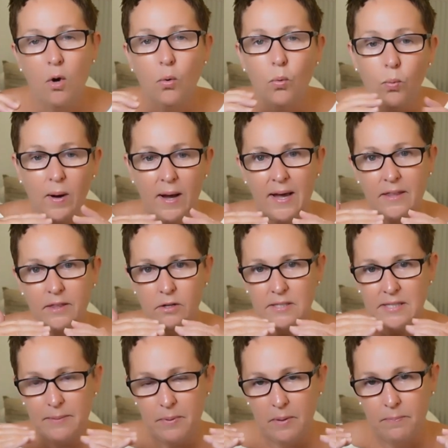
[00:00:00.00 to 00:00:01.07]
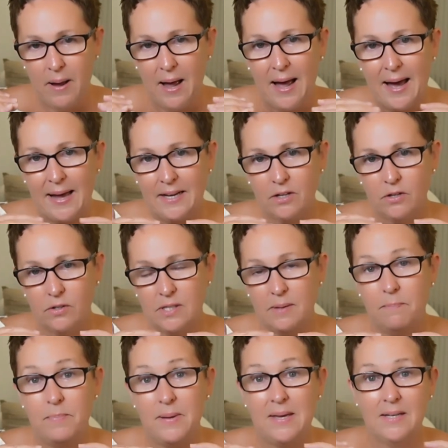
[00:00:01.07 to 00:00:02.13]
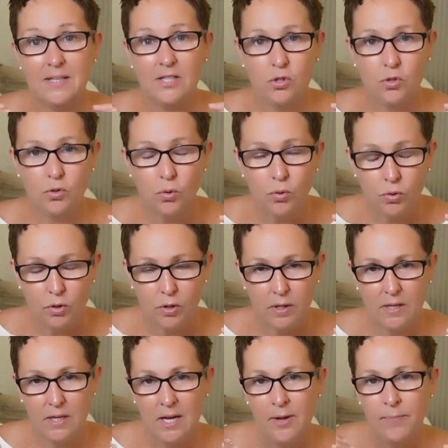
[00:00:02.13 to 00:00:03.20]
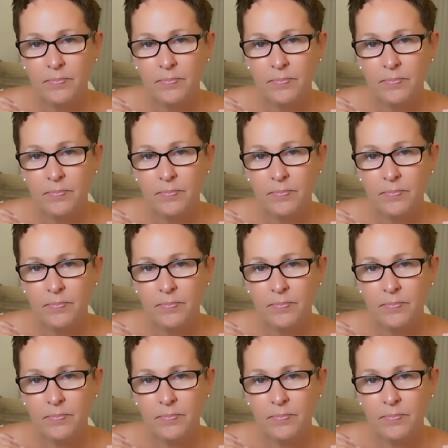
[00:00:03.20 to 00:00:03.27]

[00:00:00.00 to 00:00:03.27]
where those lipid particles are being stored